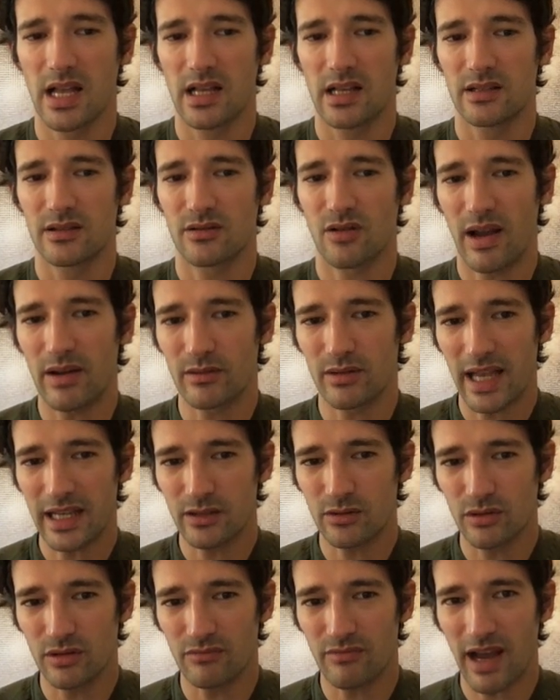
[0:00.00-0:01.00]
So I would like
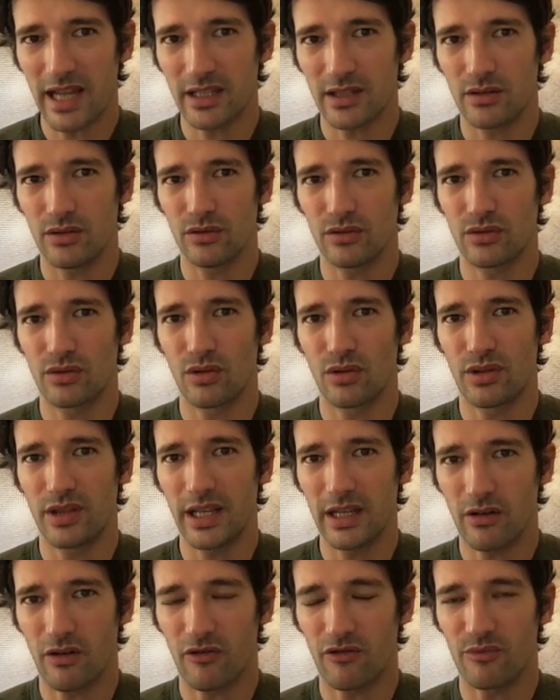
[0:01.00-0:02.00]
to invite you to
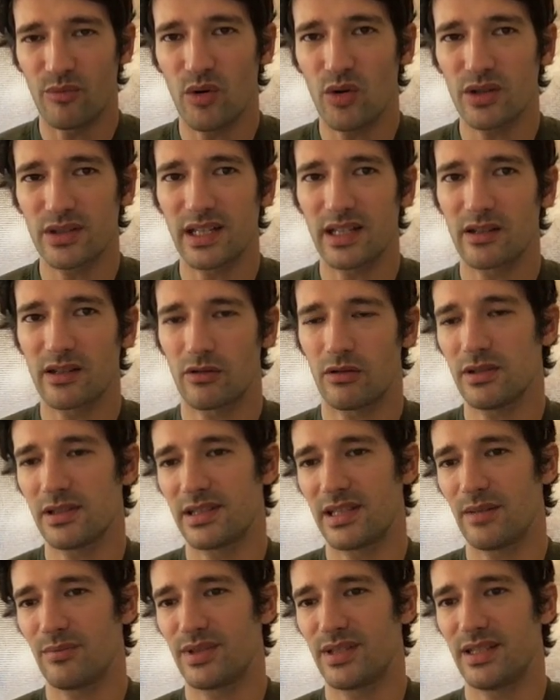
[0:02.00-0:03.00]
think of books and
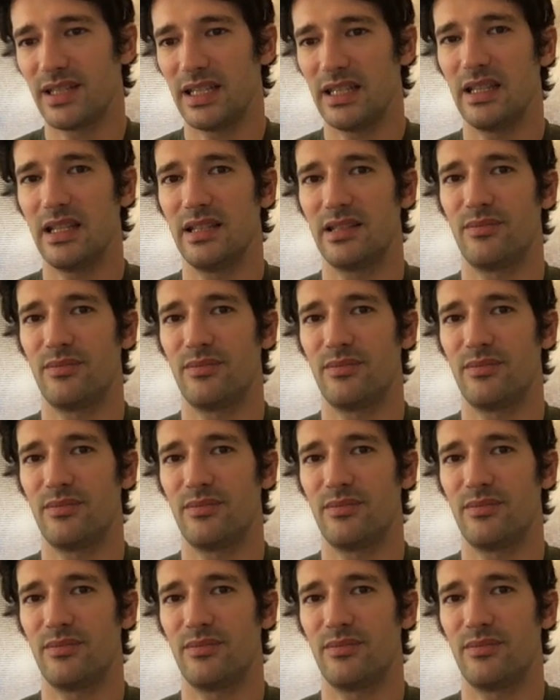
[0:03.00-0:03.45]
concepts in this